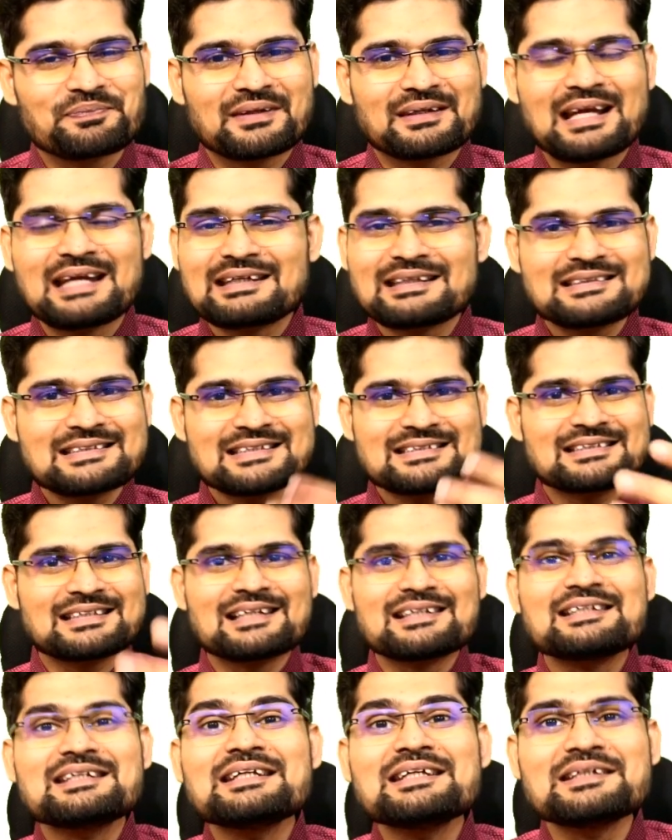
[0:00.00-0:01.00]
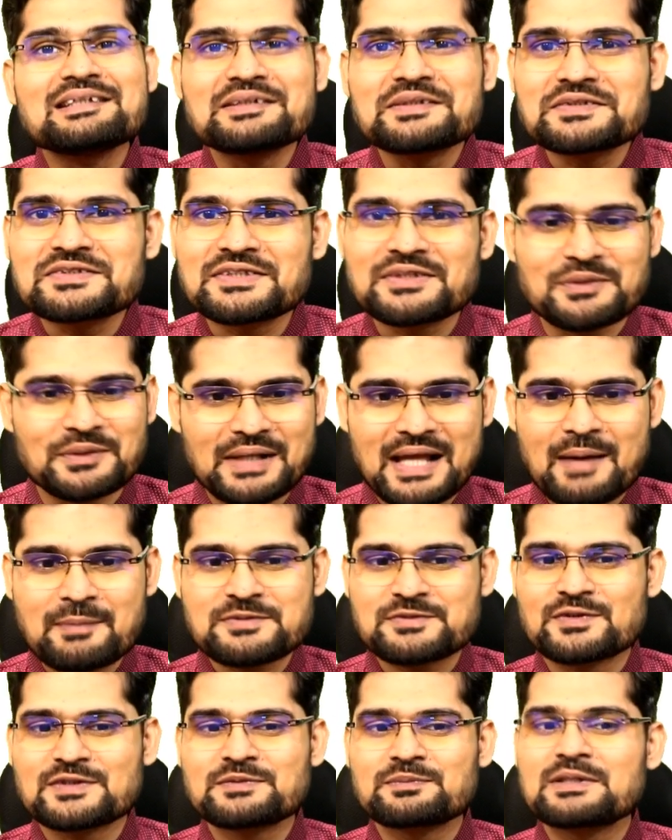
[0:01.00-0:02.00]
Right? In just 30 years, the
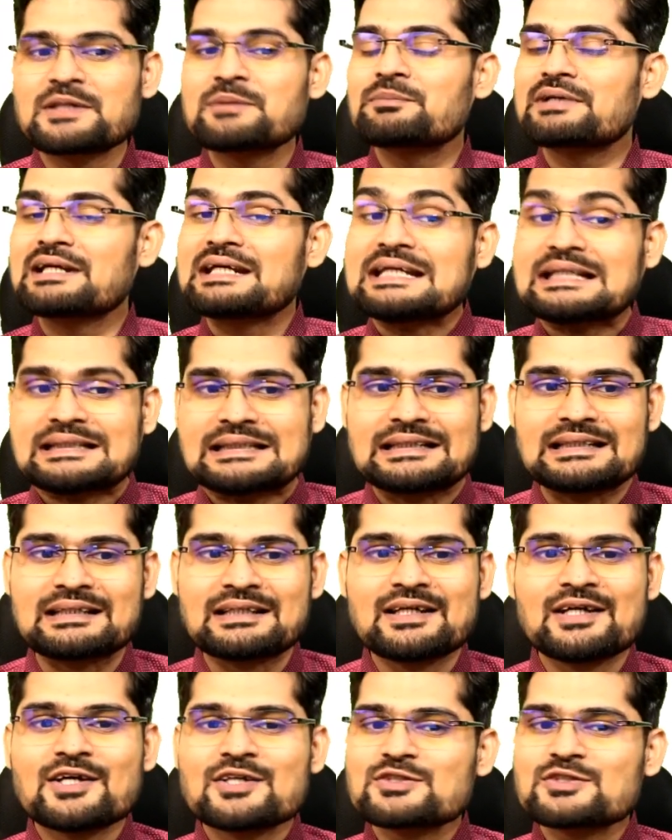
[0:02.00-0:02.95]
collapse was being predicted.